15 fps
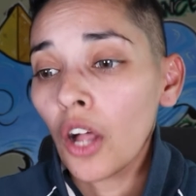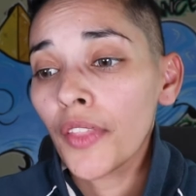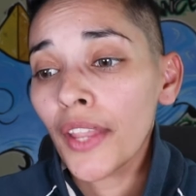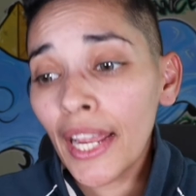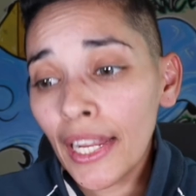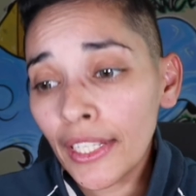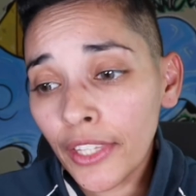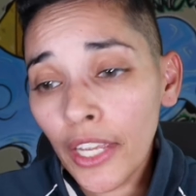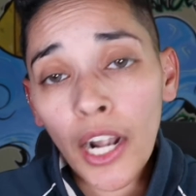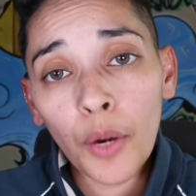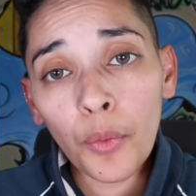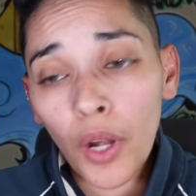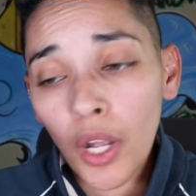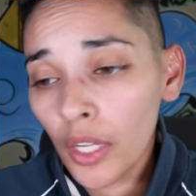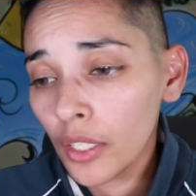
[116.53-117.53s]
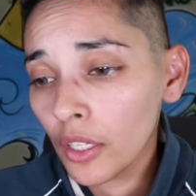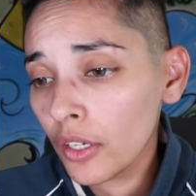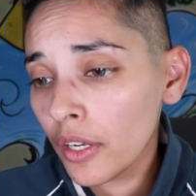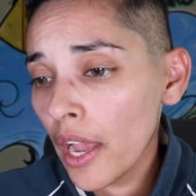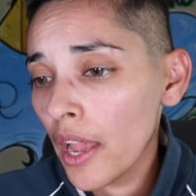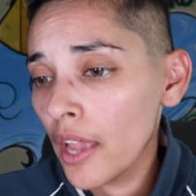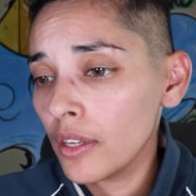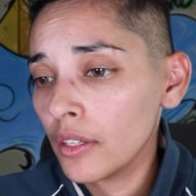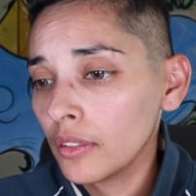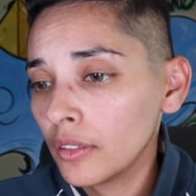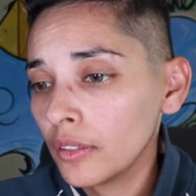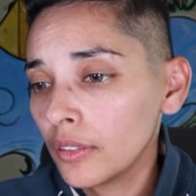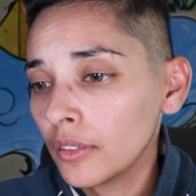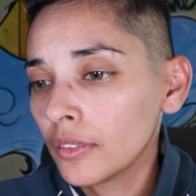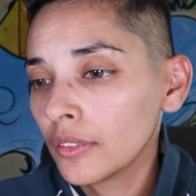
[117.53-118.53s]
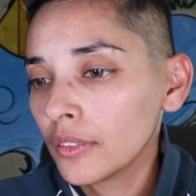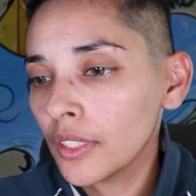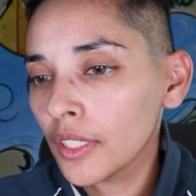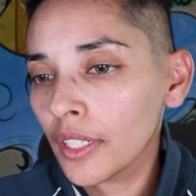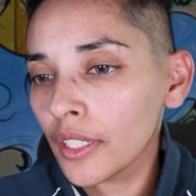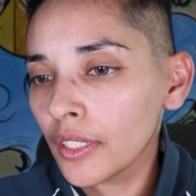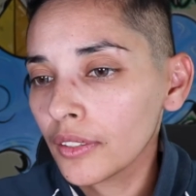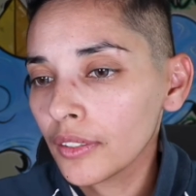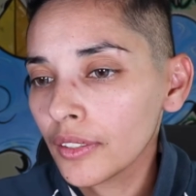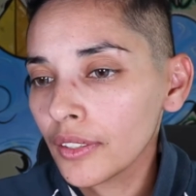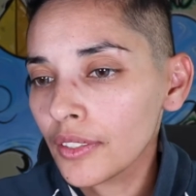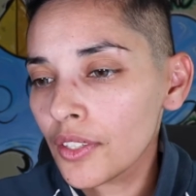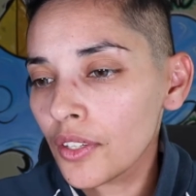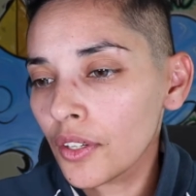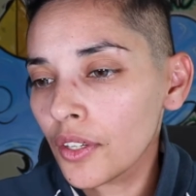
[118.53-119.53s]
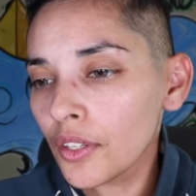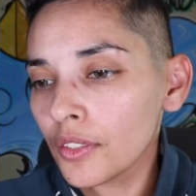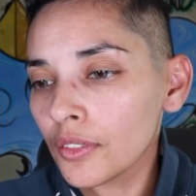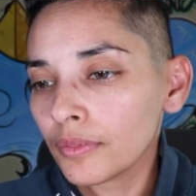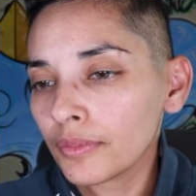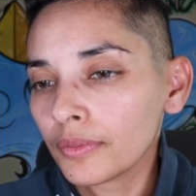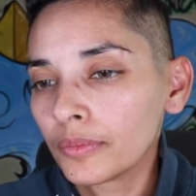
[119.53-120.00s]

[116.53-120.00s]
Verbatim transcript: Oh, they got a third one. Okay. Look at so cute.